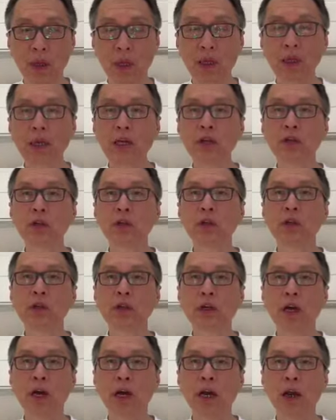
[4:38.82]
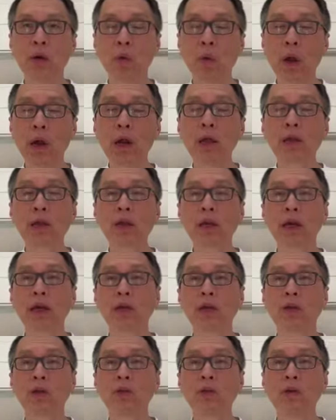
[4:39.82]
and actually I went
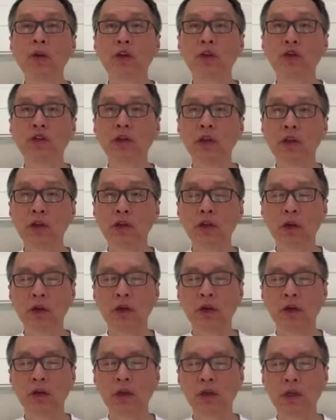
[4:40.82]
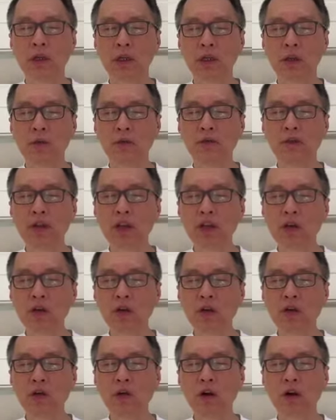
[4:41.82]
and do a search on the
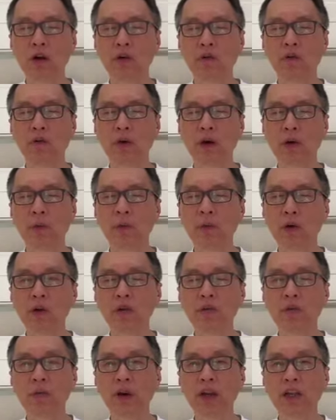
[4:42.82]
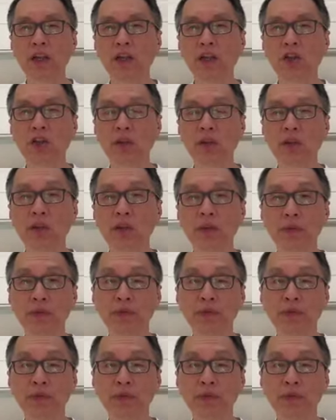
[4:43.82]
video of uh, both practitioner,